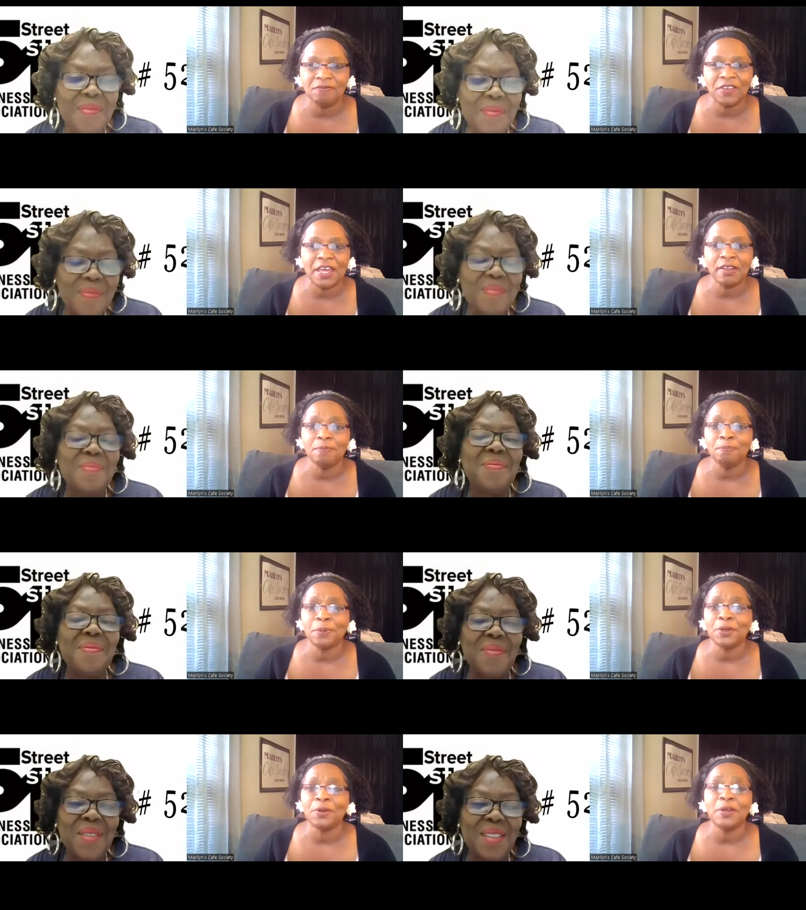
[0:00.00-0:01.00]

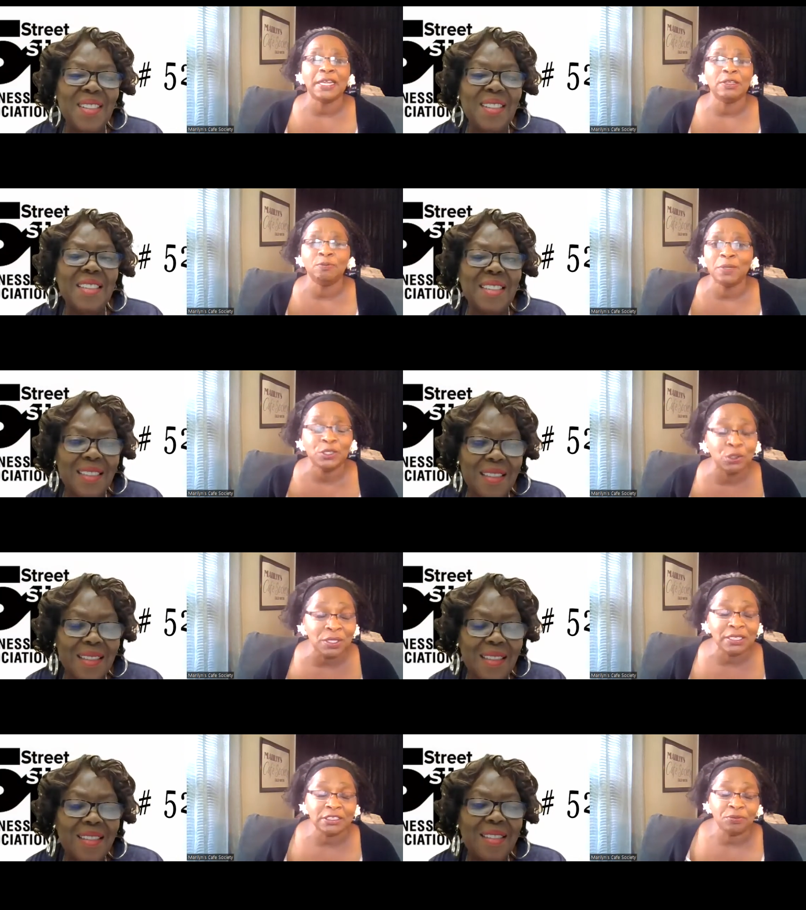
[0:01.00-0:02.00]
Speaker 1: developer, and you've been
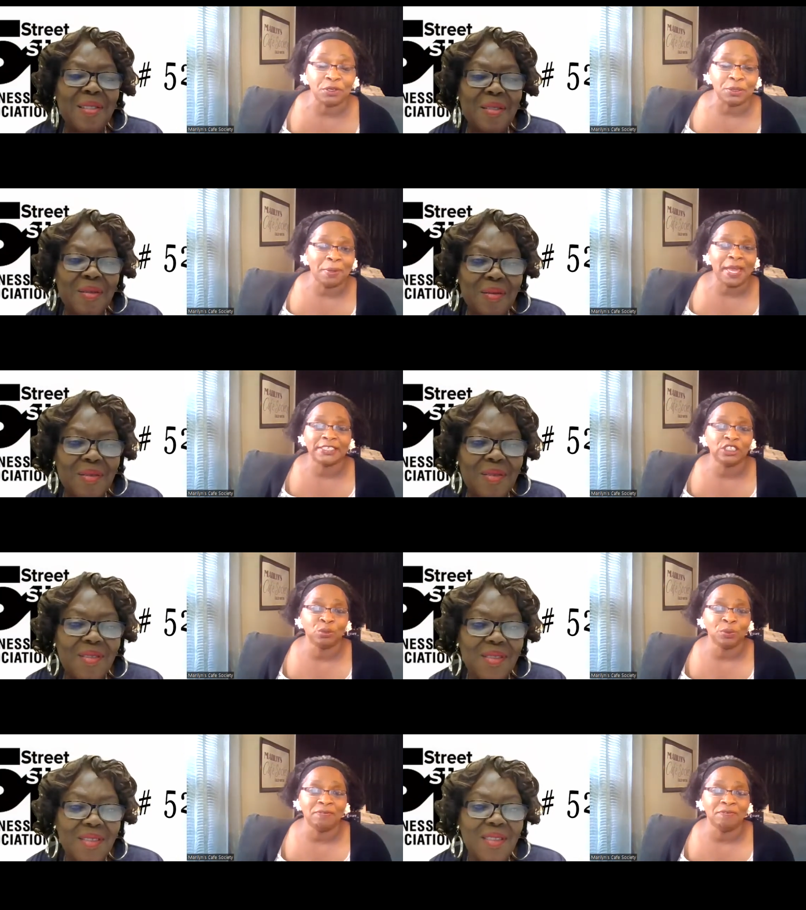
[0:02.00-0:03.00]
doing this for the past
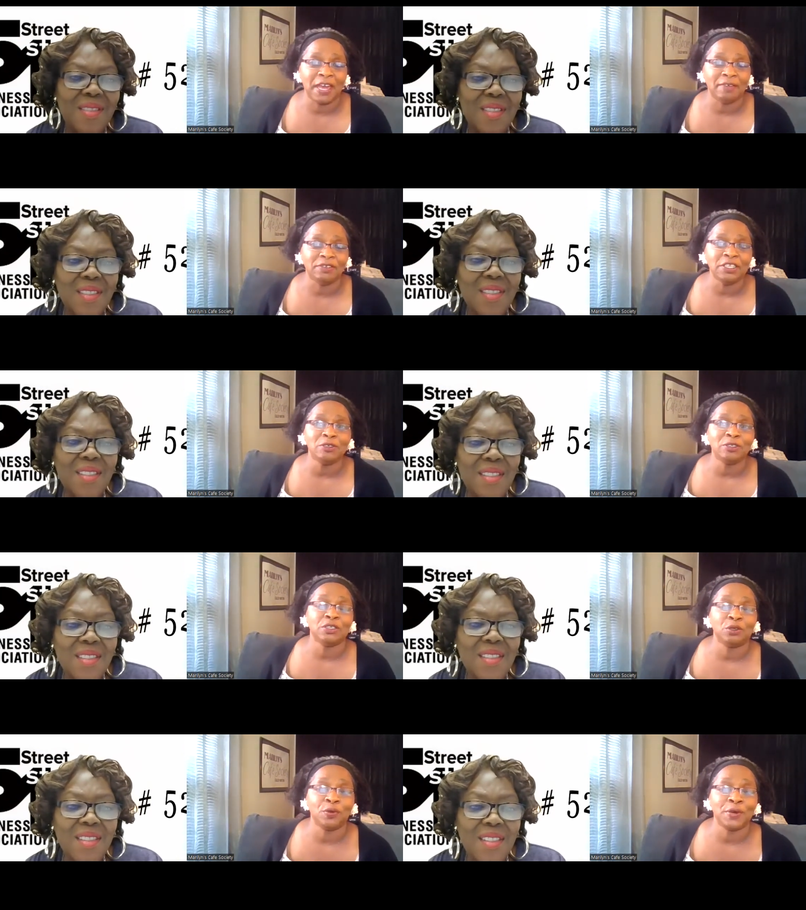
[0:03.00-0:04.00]
25 years
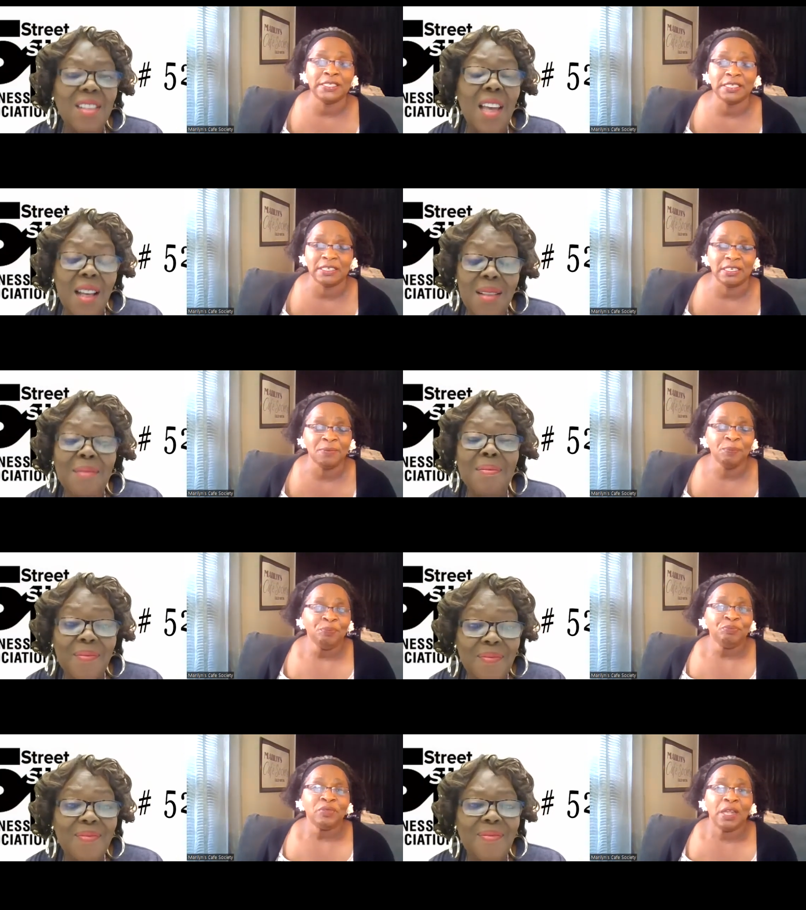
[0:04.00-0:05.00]
in the great yeah. city
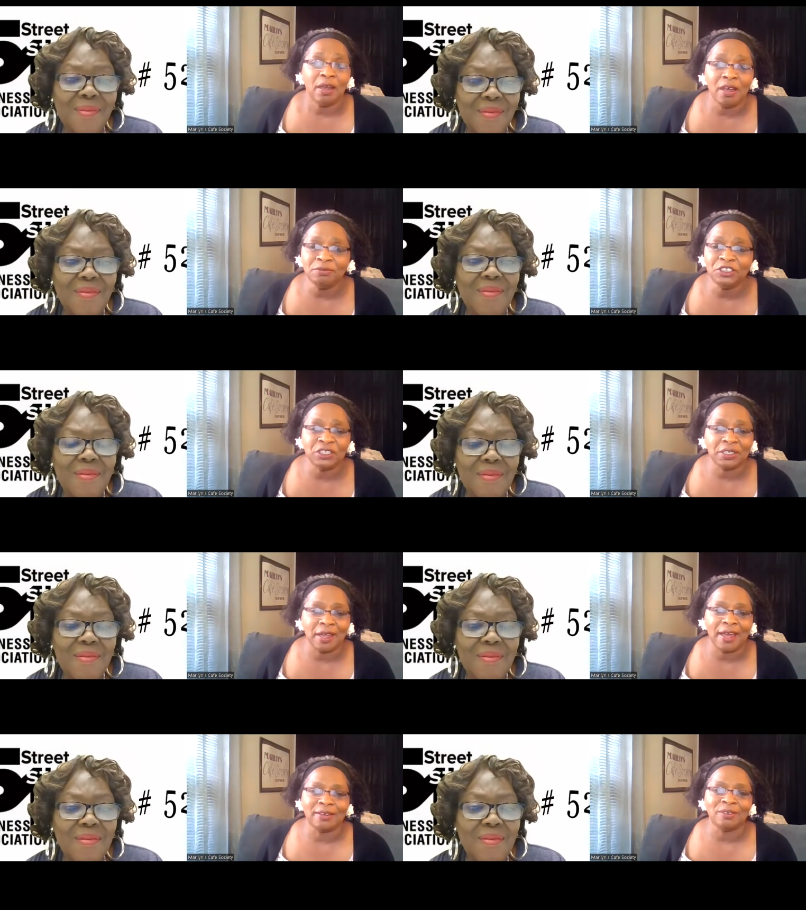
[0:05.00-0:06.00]
of
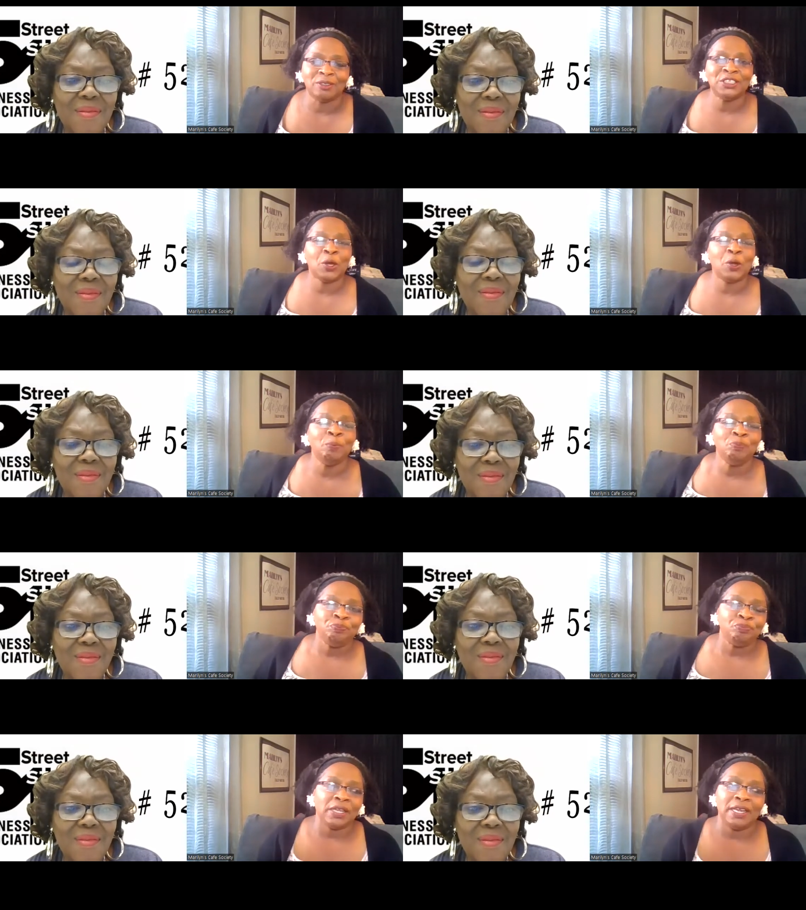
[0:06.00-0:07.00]
Chicago. So,
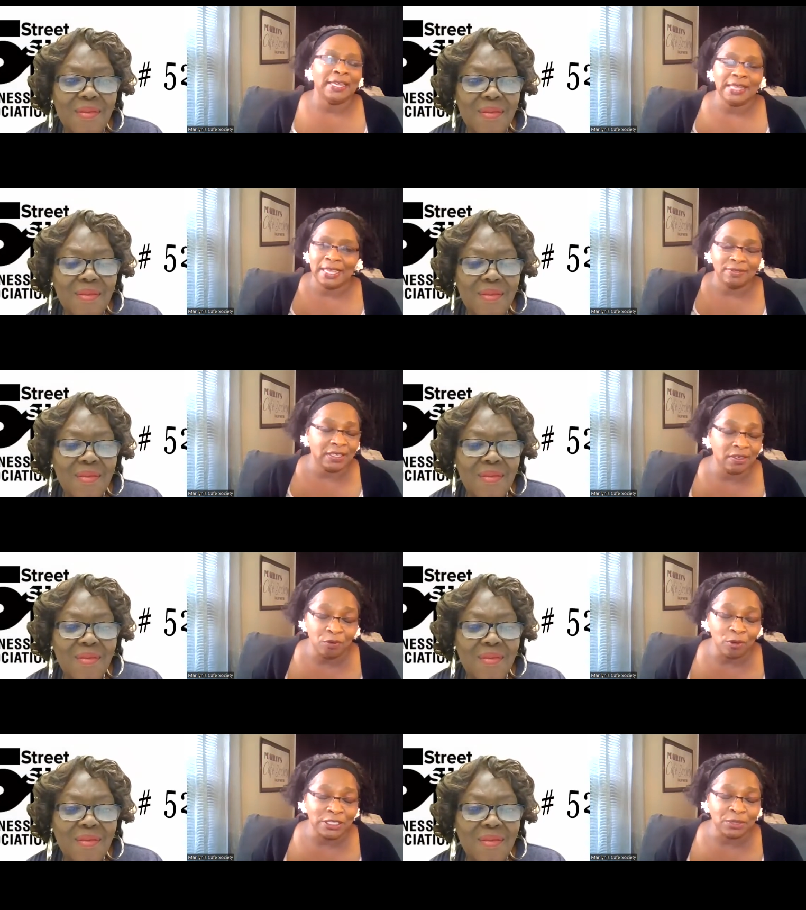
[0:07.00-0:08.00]
and, and, then,
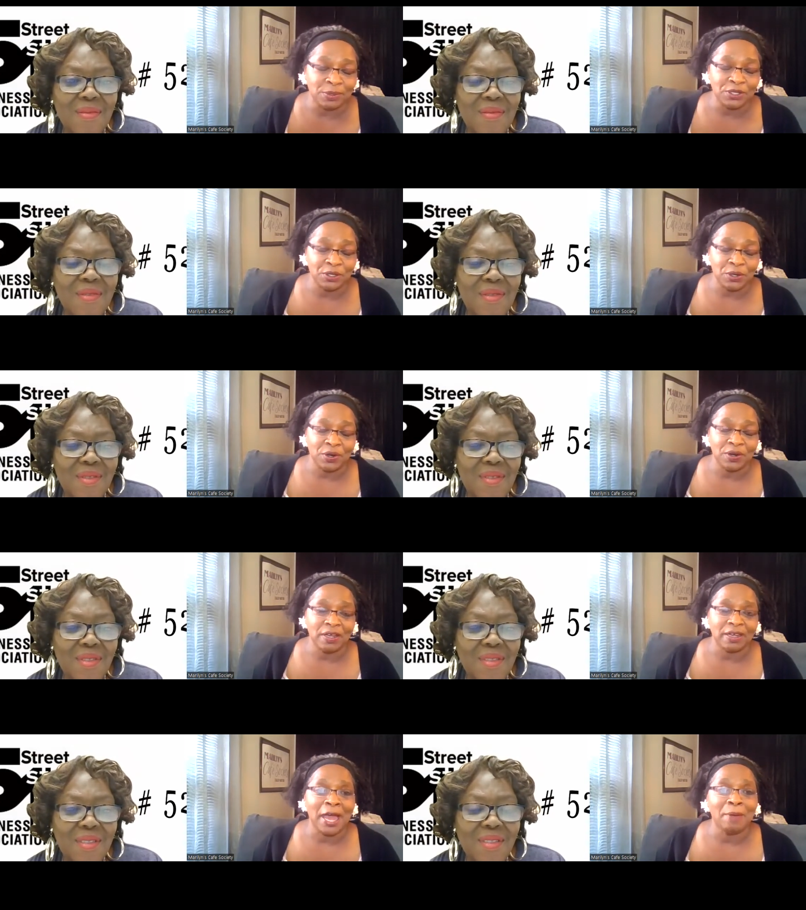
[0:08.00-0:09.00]
of course, with your
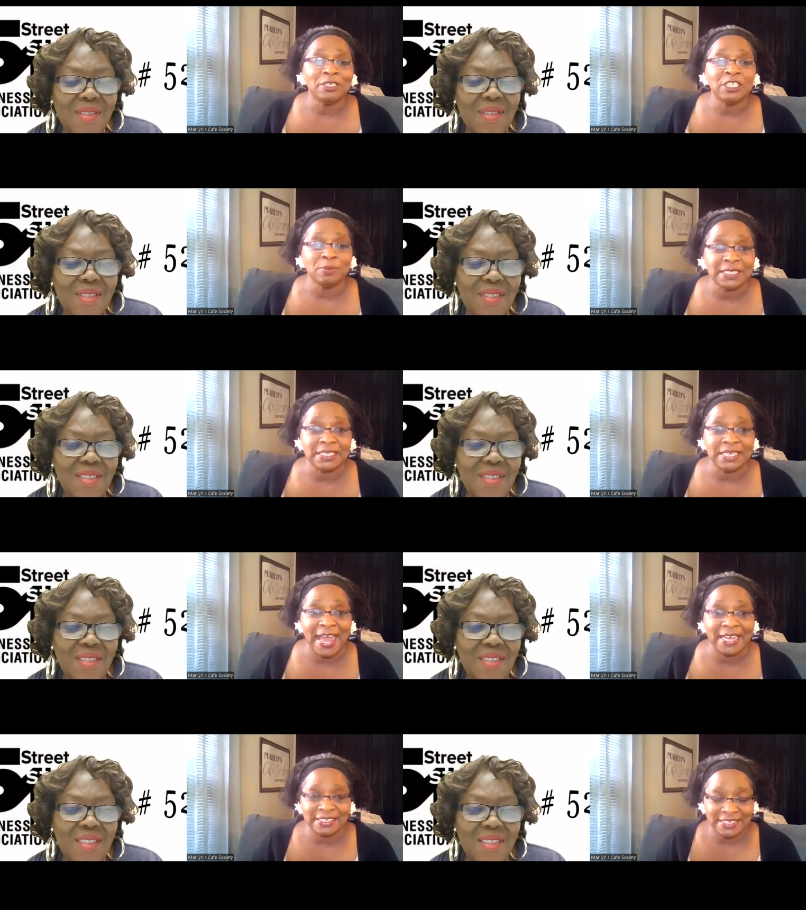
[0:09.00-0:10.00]
accomplishments in
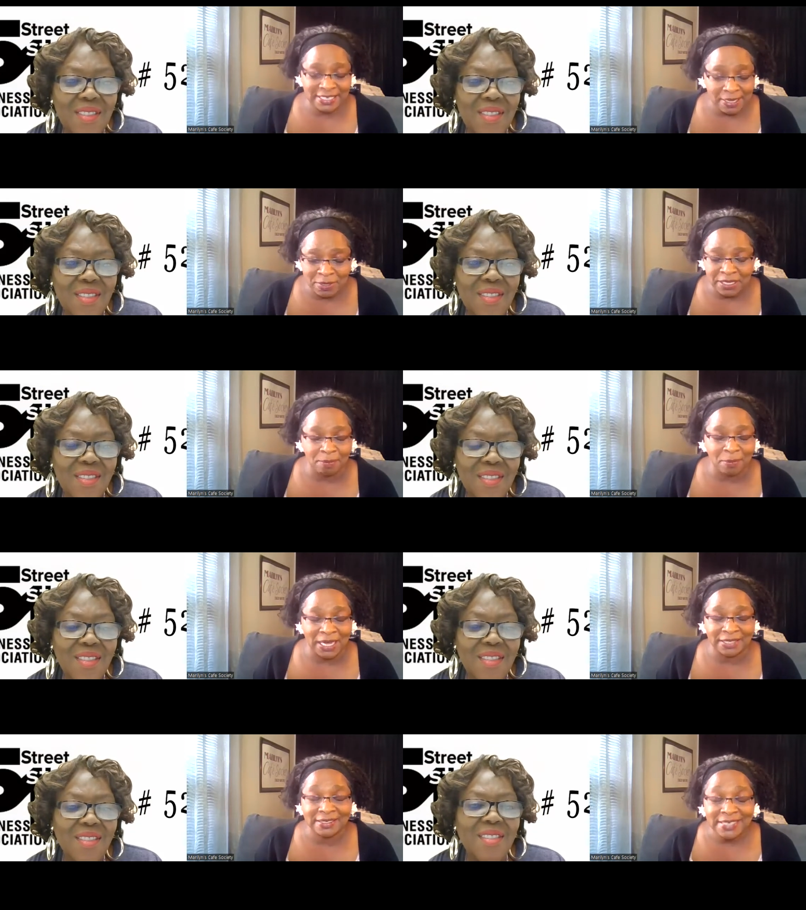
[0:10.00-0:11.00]
academia,
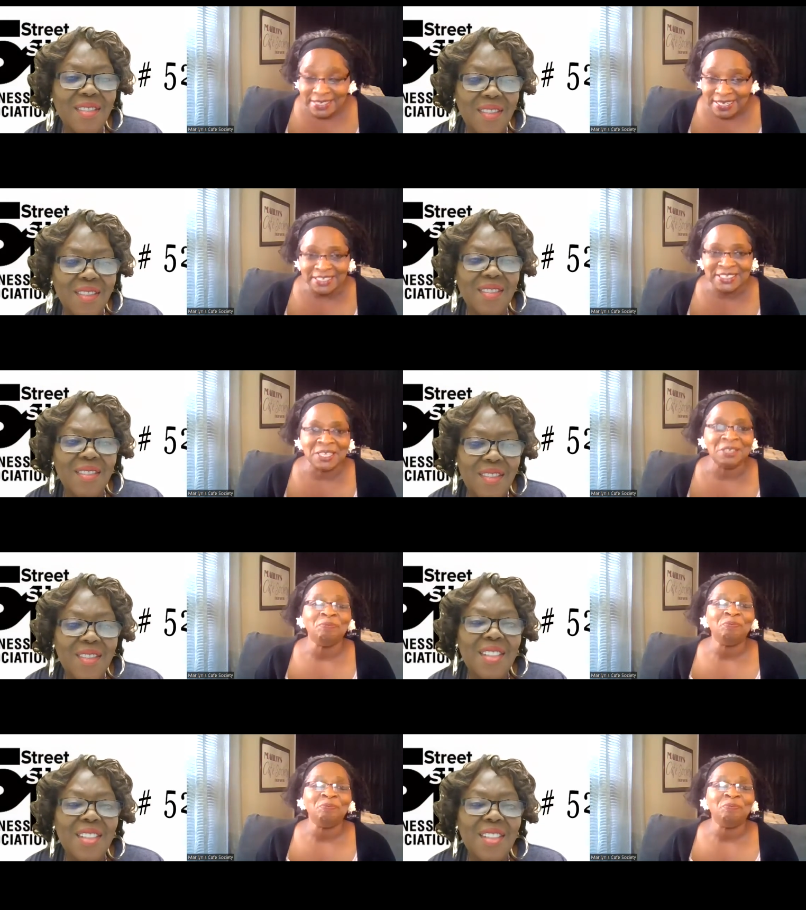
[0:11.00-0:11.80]
my goodness,